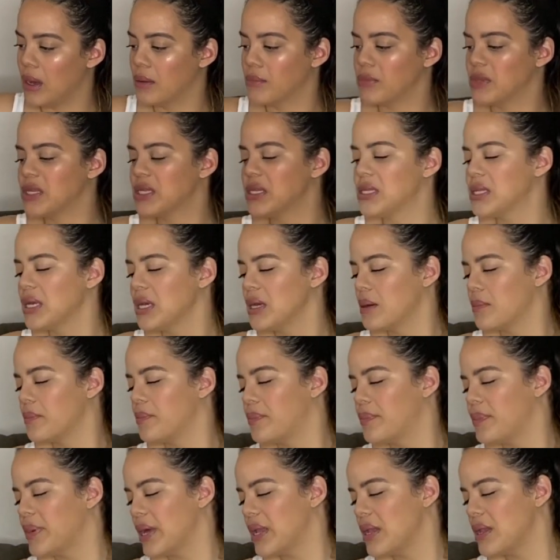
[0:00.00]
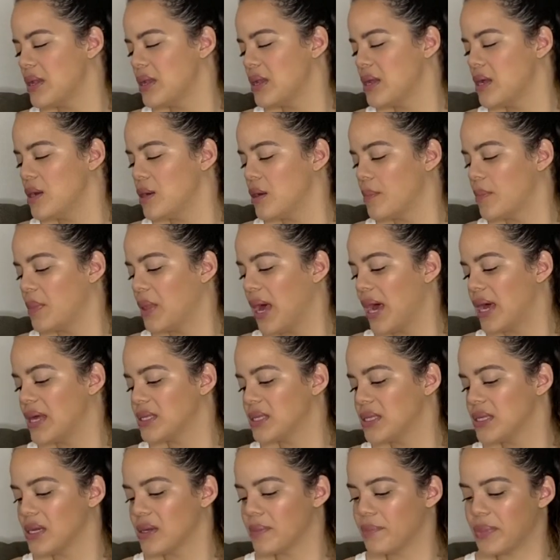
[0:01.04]
This is like a bendier
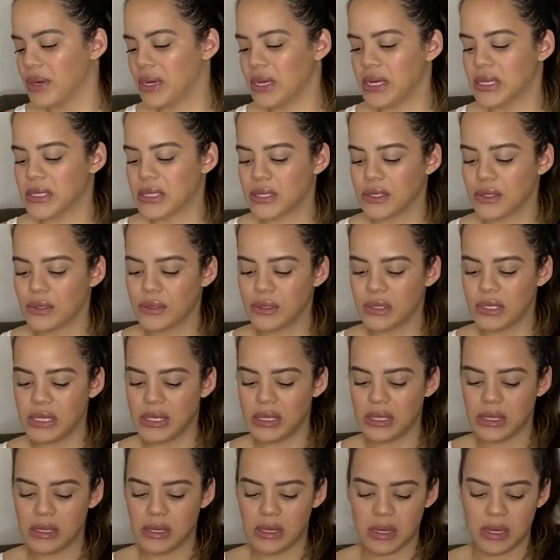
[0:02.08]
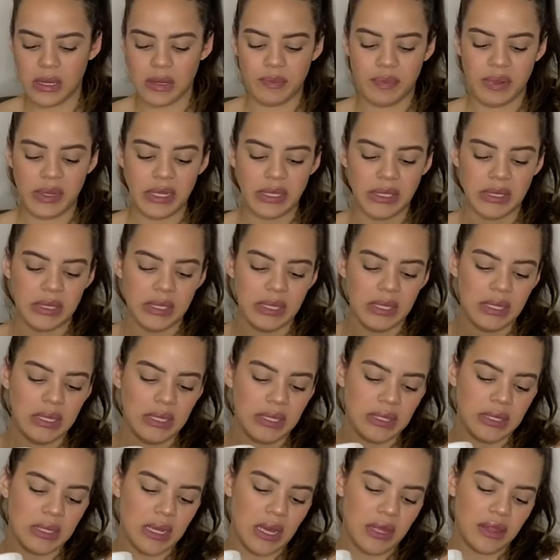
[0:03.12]
plastic, but it's literally in
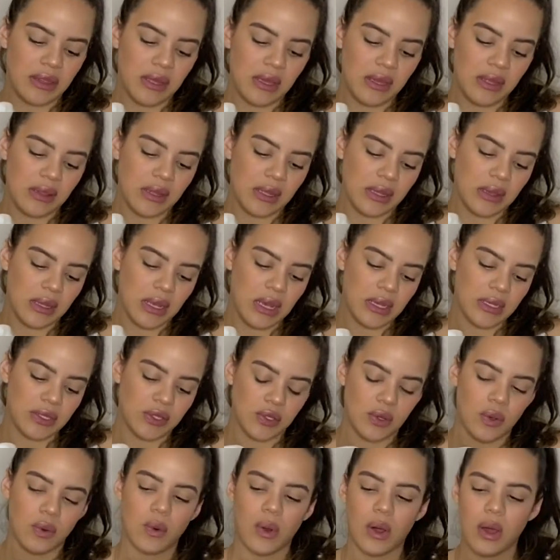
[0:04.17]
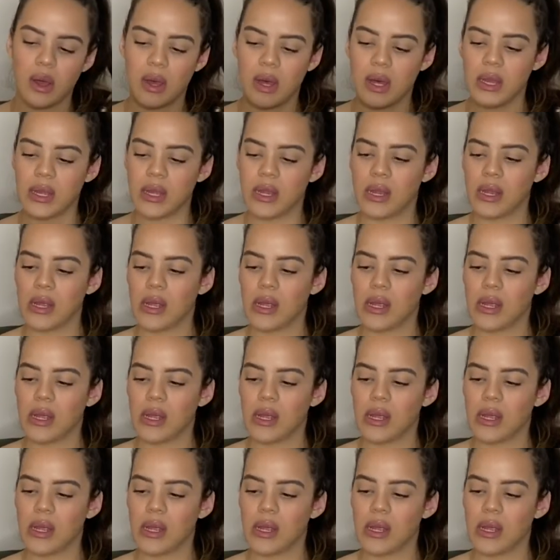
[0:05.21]
pieces. I think the legs go on.